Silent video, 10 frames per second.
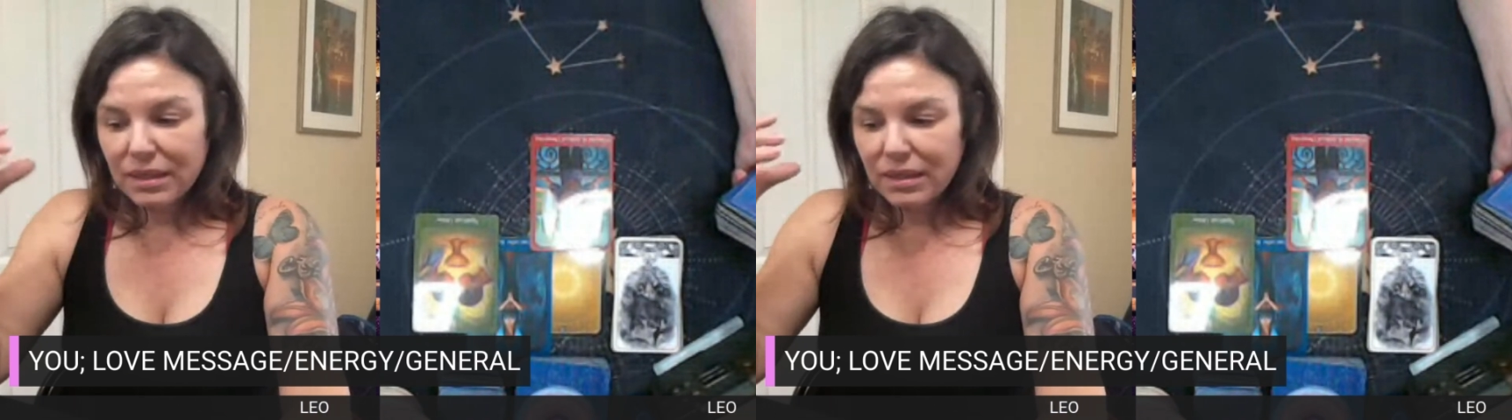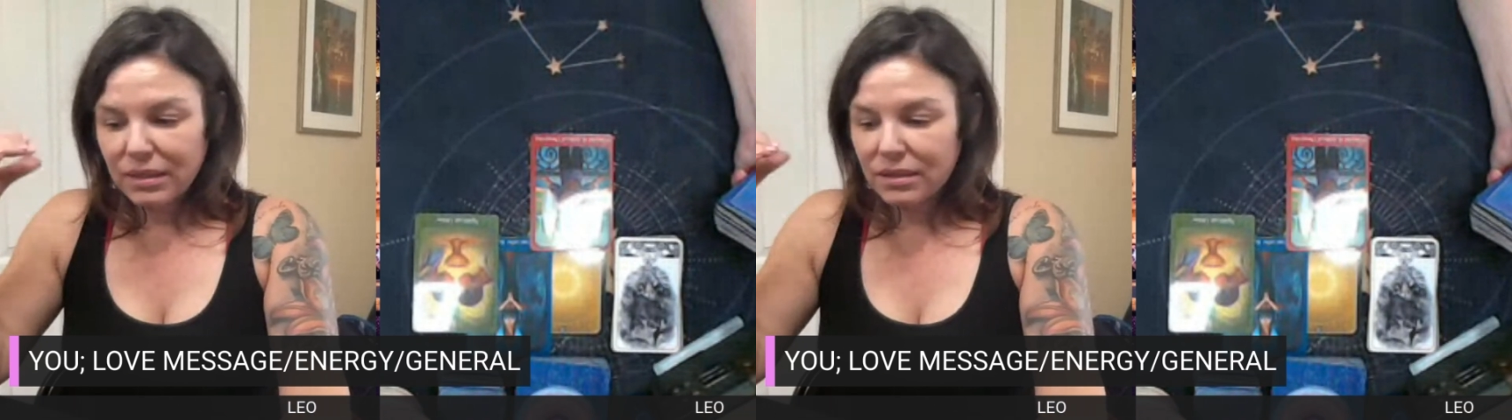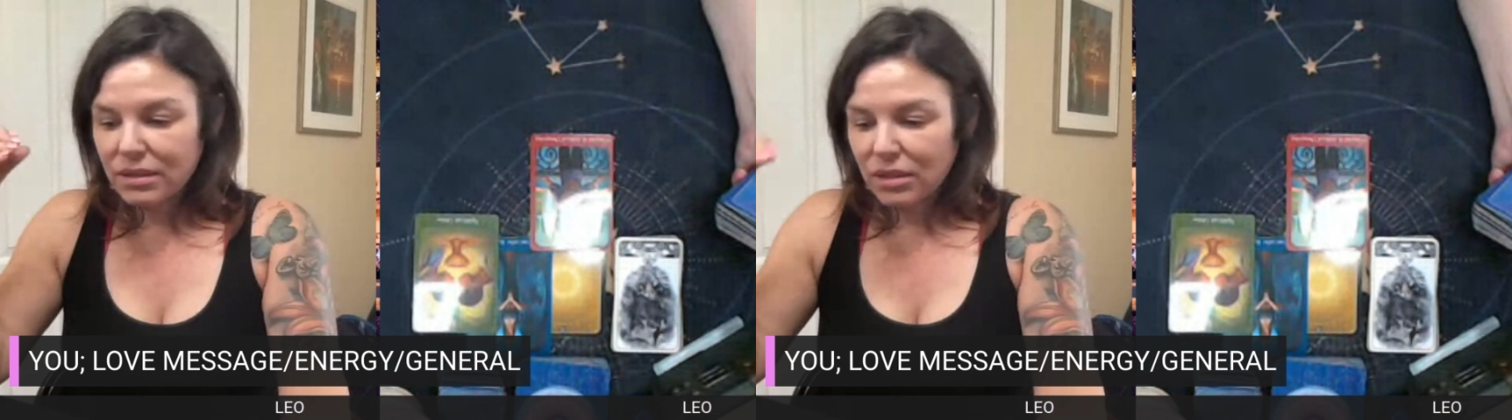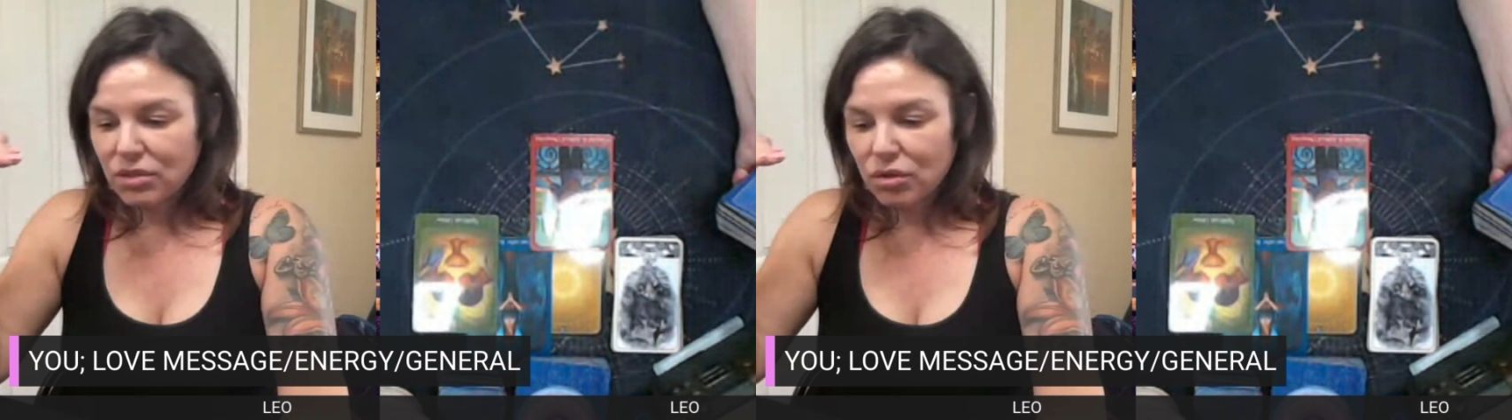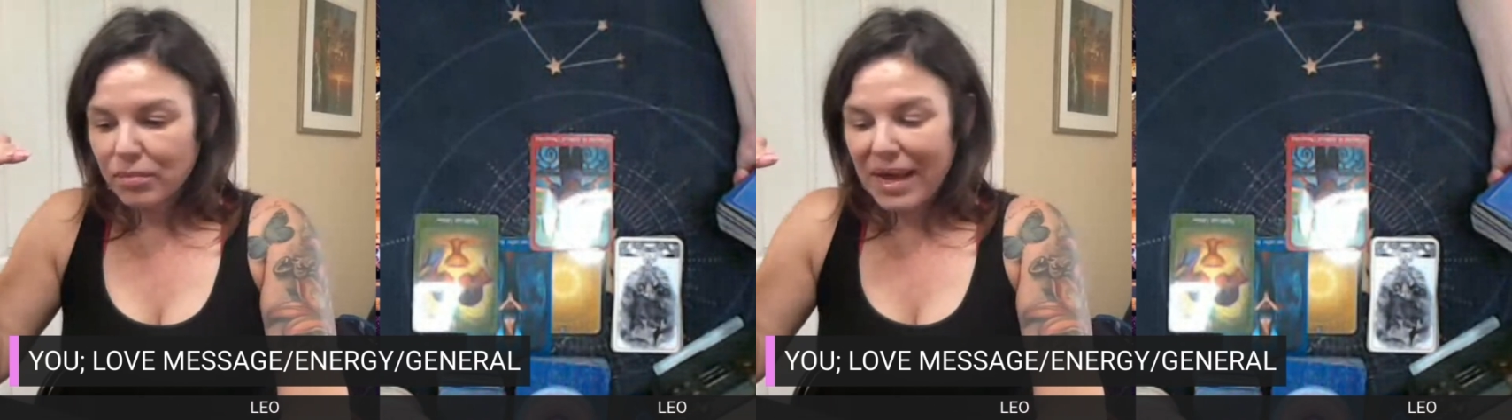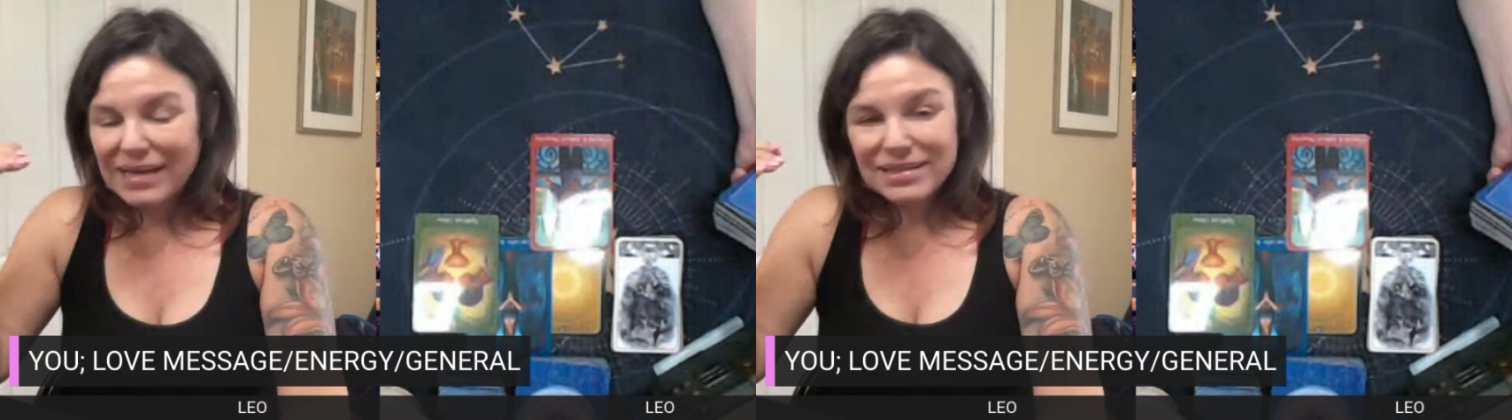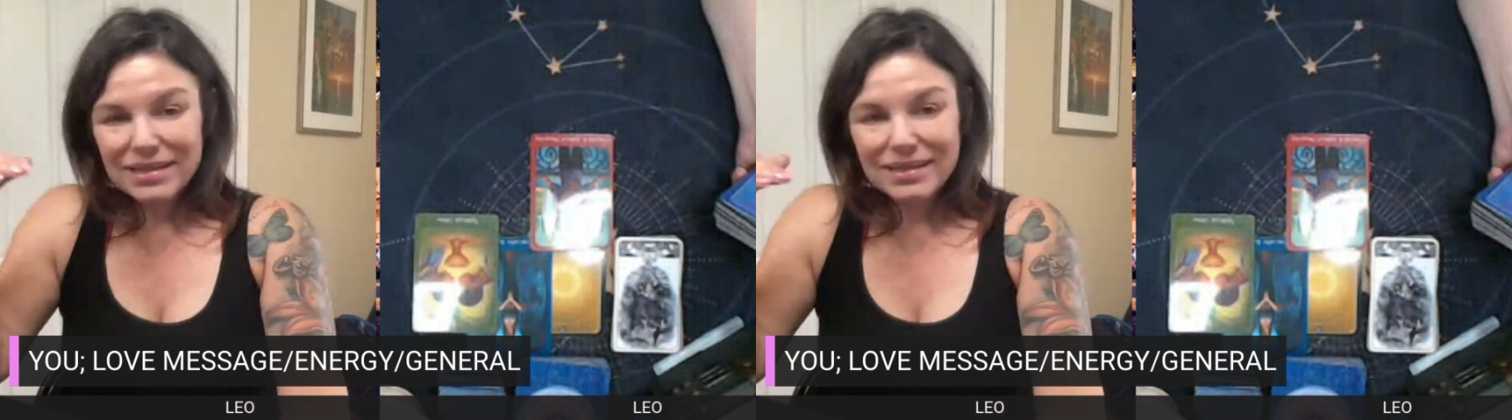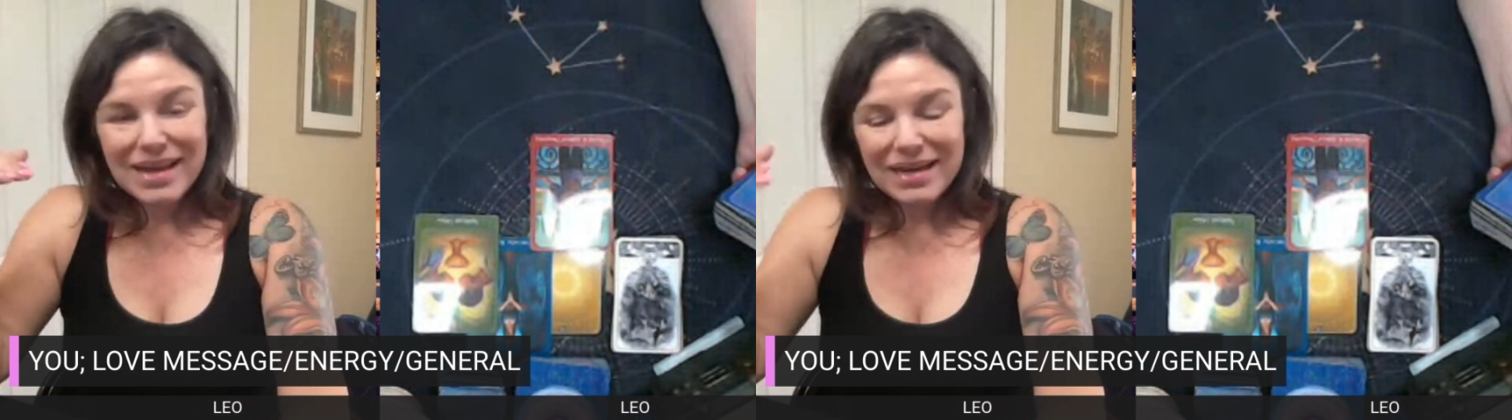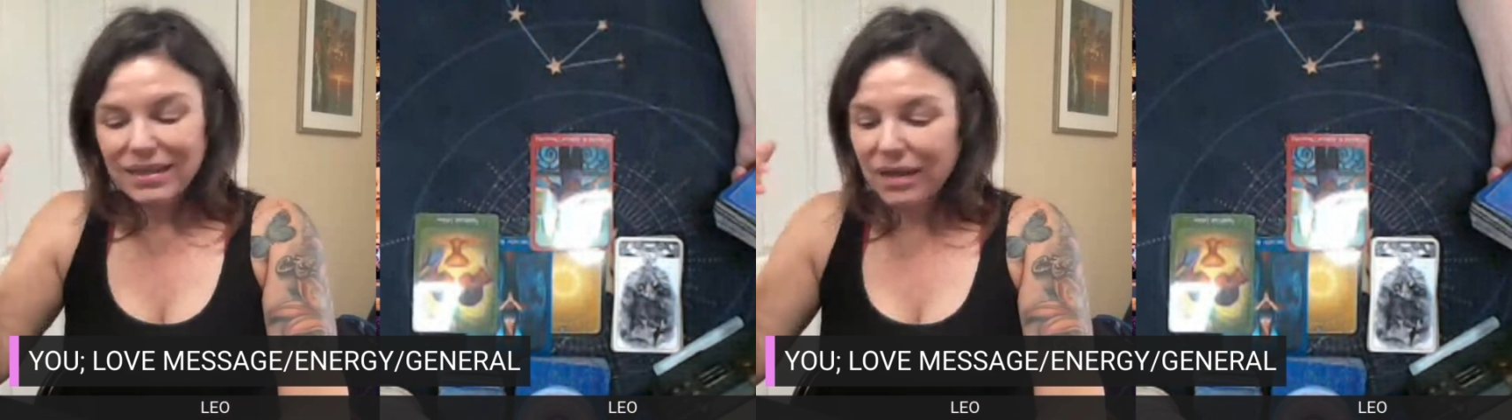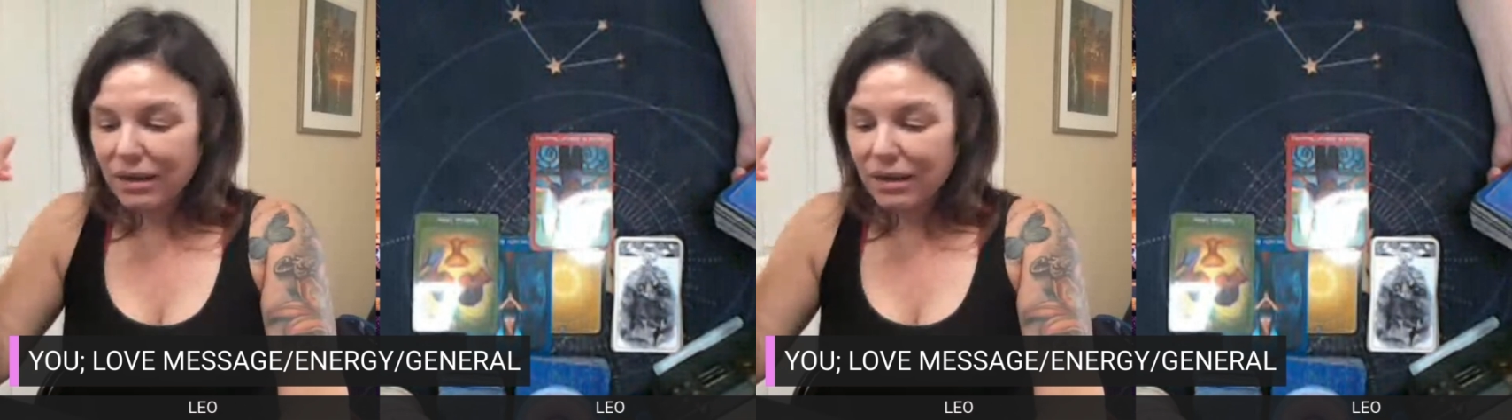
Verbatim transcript: is surpassing any